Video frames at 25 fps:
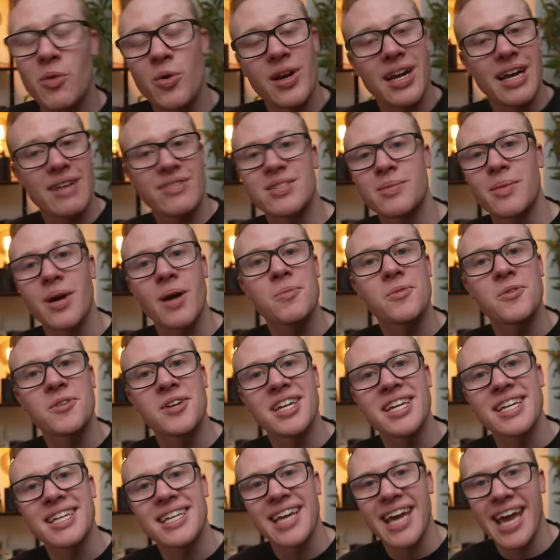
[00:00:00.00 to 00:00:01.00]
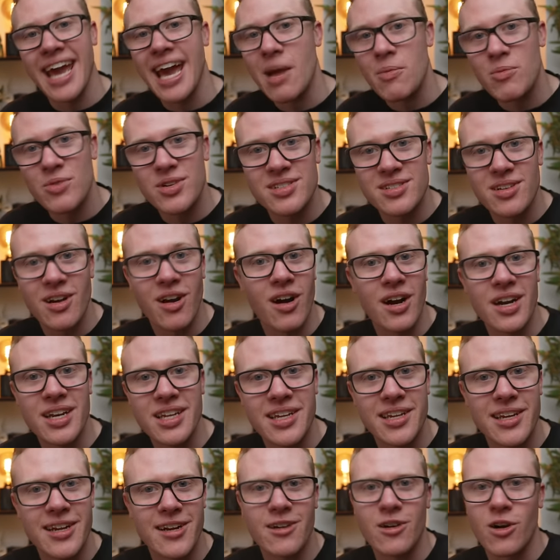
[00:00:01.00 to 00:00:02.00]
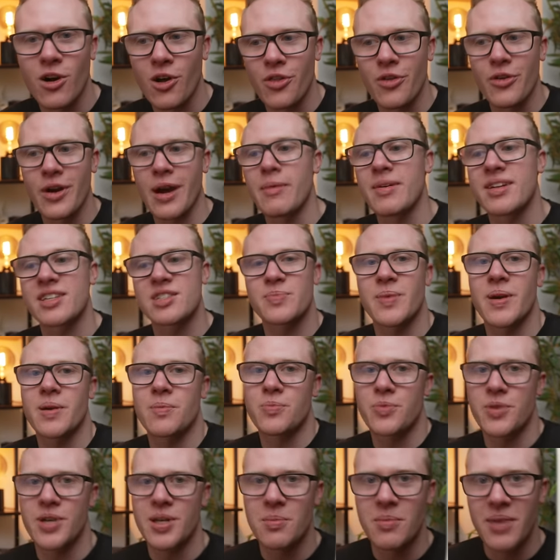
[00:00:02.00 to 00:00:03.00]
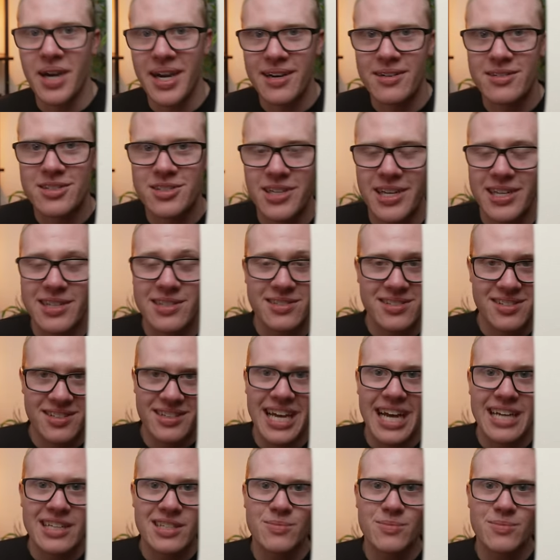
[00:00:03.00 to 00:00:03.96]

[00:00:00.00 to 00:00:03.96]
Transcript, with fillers: We're gonna have some upgraded cameras on here, although I would expect pretty minor changes in that